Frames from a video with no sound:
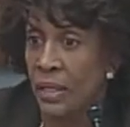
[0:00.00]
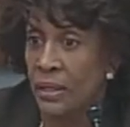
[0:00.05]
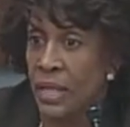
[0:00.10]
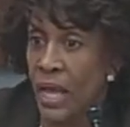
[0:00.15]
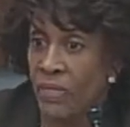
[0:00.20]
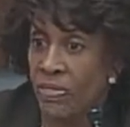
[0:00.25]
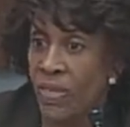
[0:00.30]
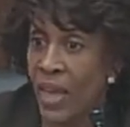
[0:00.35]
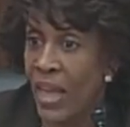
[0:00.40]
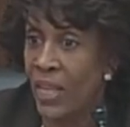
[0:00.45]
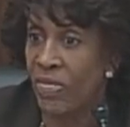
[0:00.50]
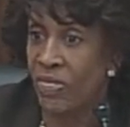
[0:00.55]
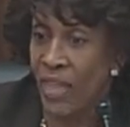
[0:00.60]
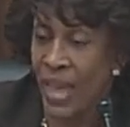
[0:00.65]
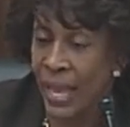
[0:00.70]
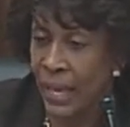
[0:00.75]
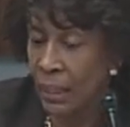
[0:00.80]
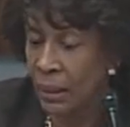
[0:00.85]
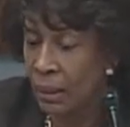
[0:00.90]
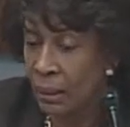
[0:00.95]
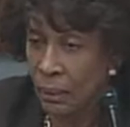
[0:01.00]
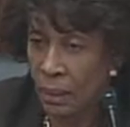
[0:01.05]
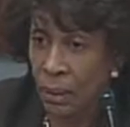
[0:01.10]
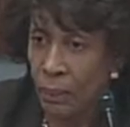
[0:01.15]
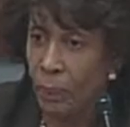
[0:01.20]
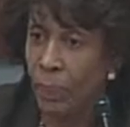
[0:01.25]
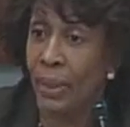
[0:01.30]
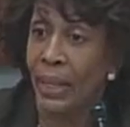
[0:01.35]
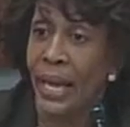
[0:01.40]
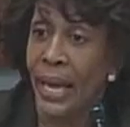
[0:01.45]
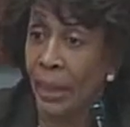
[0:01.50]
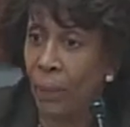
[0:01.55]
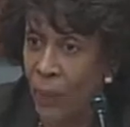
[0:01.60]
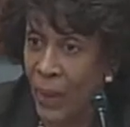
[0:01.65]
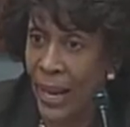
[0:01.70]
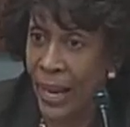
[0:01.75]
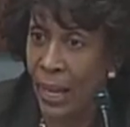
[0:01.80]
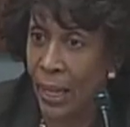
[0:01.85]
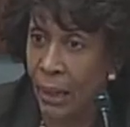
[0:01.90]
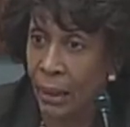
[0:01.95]
that they think play
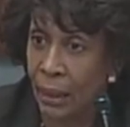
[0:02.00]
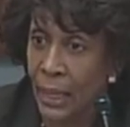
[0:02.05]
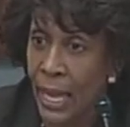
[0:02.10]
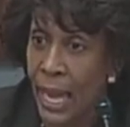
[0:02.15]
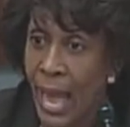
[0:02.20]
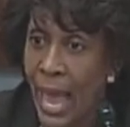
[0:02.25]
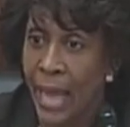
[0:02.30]
well,